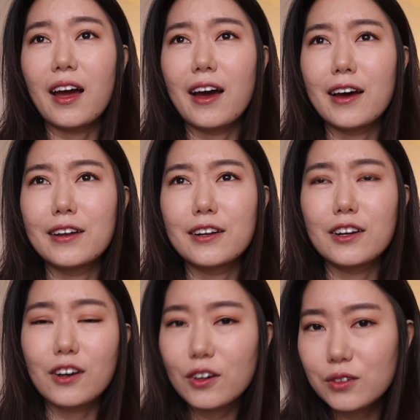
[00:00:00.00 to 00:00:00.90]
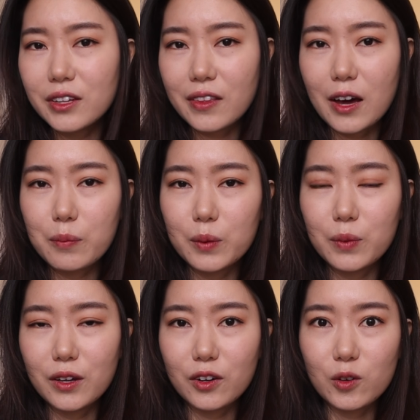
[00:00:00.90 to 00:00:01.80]
And not only that, but
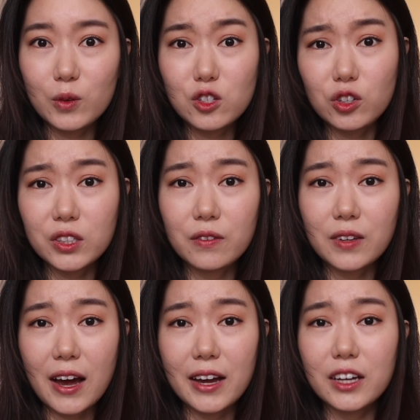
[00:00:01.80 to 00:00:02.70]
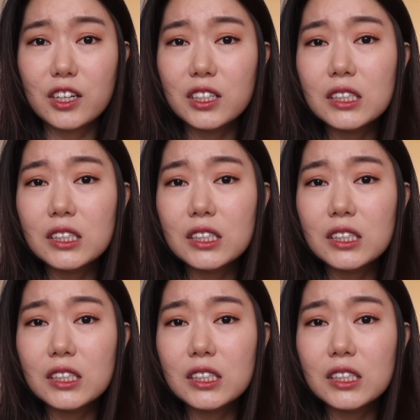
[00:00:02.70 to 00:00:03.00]
being on a restrictive diet could